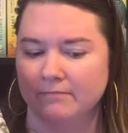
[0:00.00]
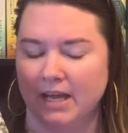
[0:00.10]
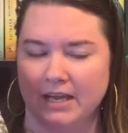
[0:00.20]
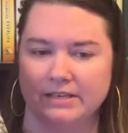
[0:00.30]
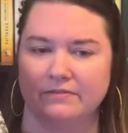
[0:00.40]

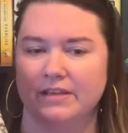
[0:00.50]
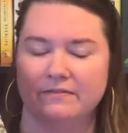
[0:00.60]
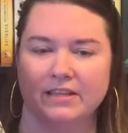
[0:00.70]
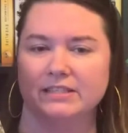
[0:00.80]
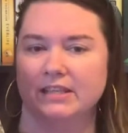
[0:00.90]
kind of the
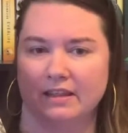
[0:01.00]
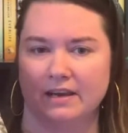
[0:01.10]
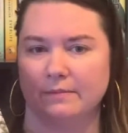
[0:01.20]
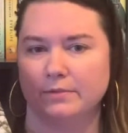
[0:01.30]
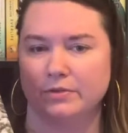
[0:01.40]
events that
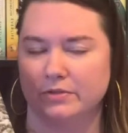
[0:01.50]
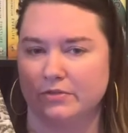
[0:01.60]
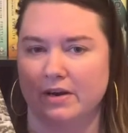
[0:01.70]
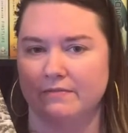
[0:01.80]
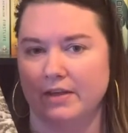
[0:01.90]
led up to his
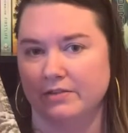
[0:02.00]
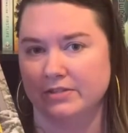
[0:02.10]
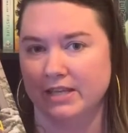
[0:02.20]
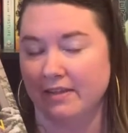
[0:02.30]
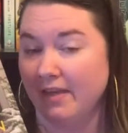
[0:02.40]

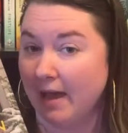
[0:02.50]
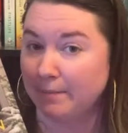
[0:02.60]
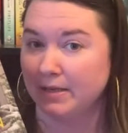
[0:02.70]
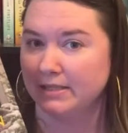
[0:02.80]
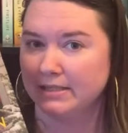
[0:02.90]
grandfather's death
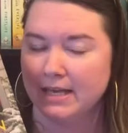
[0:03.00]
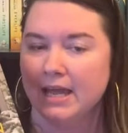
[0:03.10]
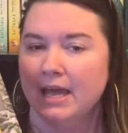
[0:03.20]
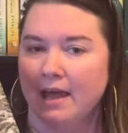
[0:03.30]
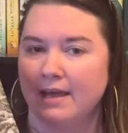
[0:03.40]
happened,
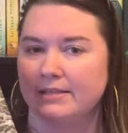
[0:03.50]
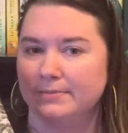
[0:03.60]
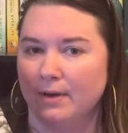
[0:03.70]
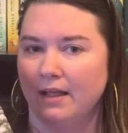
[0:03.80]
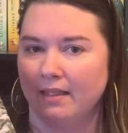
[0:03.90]
as
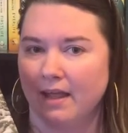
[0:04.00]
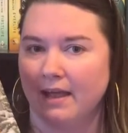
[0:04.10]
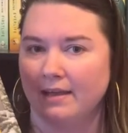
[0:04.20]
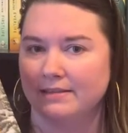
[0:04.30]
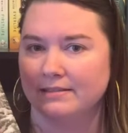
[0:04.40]
well
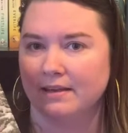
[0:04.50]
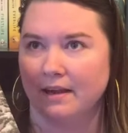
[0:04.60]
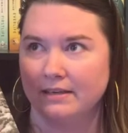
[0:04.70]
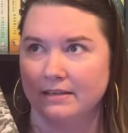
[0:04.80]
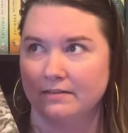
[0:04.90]
as
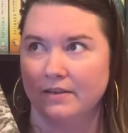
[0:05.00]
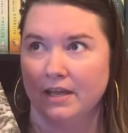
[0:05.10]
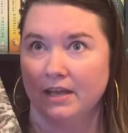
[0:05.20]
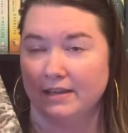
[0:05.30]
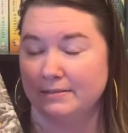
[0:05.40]
kind of
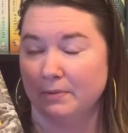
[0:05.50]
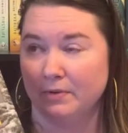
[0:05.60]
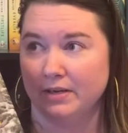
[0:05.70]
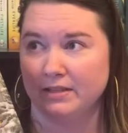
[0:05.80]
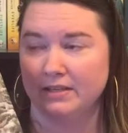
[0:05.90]

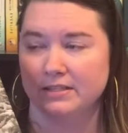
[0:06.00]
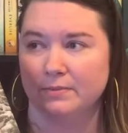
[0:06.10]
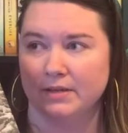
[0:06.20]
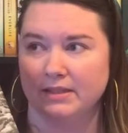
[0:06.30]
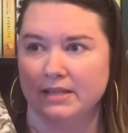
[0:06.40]
exploring this
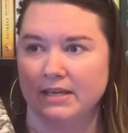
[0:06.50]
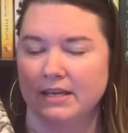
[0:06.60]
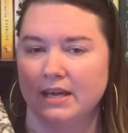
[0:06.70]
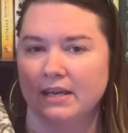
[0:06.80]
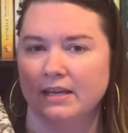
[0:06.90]
with
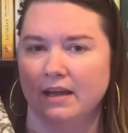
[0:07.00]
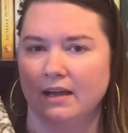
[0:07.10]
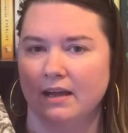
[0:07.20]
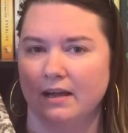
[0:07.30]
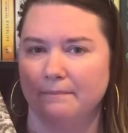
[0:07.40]
the
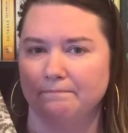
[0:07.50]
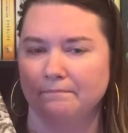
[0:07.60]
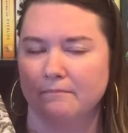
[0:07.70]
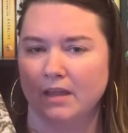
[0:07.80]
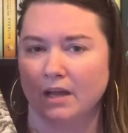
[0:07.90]
a
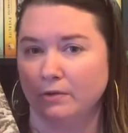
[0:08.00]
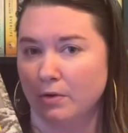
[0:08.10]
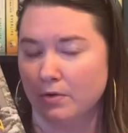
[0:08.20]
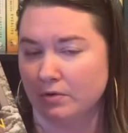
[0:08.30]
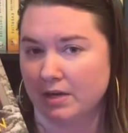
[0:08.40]

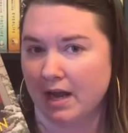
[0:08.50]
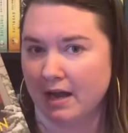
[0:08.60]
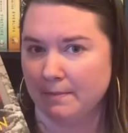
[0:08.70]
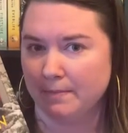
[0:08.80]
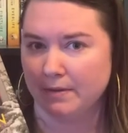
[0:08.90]
local
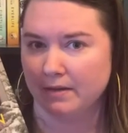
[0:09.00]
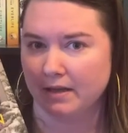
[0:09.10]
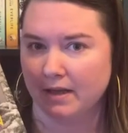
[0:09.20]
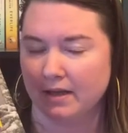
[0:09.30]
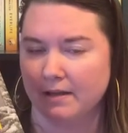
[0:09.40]
cop
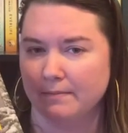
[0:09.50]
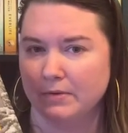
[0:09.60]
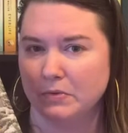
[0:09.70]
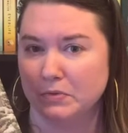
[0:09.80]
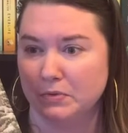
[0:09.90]

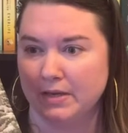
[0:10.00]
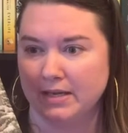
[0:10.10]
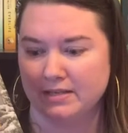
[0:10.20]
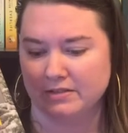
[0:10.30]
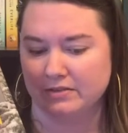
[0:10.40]
who
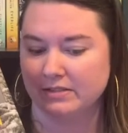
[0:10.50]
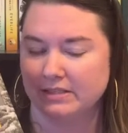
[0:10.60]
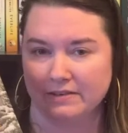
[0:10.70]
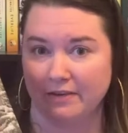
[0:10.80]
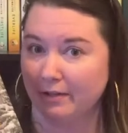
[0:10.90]
he starts
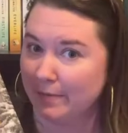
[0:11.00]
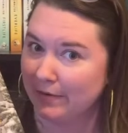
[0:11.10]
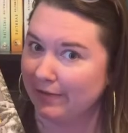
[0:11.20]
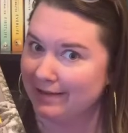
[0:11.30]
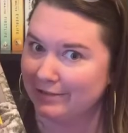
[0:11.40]
to develop a
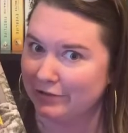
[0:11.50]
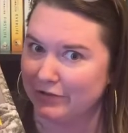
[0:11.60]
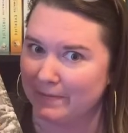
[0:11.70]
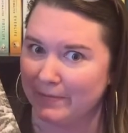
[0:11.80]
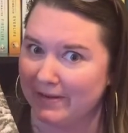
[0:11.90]

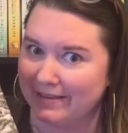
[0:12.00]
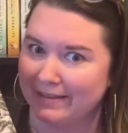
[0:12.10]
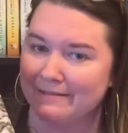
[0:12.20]
relationship with.